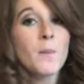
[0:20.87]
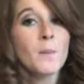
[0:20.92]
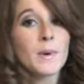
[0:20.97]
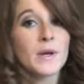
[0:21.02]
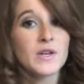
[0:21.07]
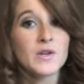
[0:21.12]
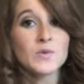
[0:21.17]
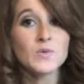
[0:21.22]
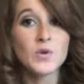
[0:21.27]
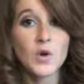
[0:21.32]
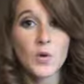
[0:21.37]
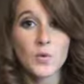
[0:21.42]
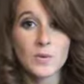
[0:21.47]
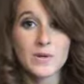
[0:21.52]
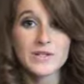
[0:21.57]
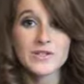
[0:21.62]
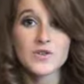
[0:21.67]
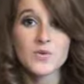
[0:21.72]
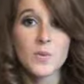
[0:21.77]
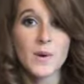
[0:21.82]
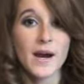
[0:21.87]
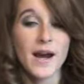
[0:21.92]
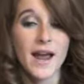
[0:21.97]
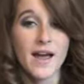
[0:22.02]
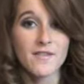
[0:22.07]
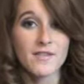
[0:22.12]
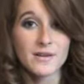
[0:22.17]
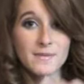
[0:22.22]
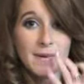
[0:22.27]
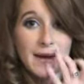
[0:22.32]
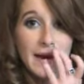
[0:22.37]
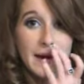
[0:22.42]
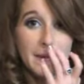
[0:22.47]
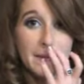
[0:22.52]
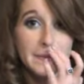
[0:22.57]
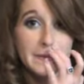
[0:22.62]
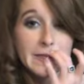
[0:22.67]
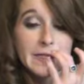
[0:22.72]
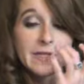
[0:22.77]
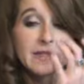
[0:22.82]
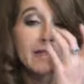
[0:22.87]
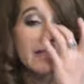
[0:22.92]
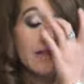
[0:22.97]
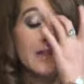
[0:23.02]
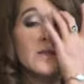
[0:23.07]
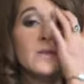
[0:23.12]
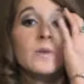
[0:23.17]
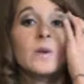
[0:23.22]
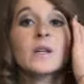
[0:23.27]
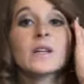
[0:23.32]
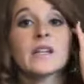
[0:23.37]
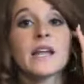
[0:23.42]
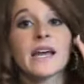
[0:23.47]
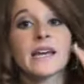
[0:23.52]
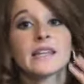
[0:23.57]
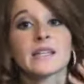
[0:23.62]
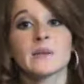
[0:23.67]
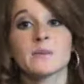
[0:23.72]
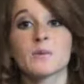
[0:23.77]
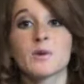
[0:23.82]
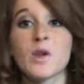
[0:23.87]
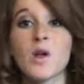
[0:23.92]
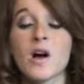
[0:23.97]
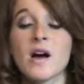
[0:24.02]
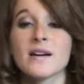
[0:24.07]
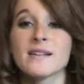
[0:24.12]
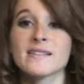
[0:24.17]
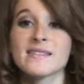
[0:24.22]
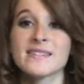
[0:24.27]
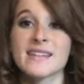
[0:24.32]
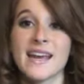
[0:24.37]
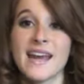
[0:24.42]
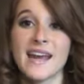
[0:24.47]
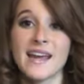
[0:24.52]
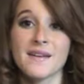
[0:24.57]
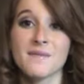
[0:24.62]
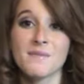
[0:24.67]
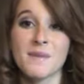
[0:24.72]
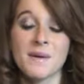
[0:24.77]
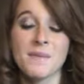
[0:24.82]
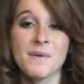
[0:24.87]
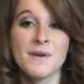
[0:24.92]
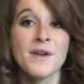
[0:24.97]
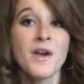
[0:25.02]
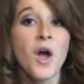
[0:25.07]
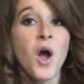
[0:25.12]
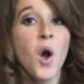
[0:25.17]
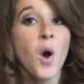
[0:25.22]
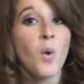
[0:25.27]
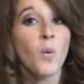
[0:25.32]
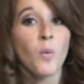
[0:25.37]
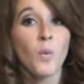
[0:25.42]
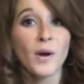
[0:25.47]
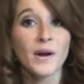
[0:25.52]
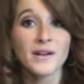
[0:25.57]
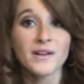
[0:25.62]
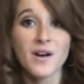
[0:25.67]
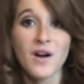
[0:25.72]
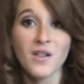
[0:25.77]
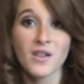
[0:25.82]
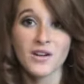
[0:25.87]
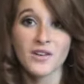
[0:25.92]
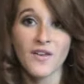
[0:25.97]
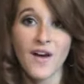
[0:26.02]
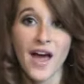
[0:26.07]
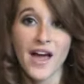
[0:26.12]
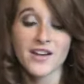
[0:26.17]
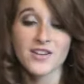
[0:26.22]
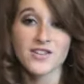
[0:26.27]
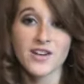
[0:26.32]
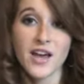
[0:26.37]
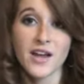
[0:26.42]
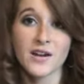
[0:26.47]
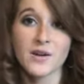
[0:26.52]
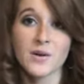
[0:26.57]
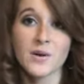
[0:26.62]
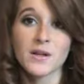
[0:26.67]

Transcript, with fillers: but you don't need to wear heavy makeup, just, you know, a light lip gloss and maybe one color of eyeshadow,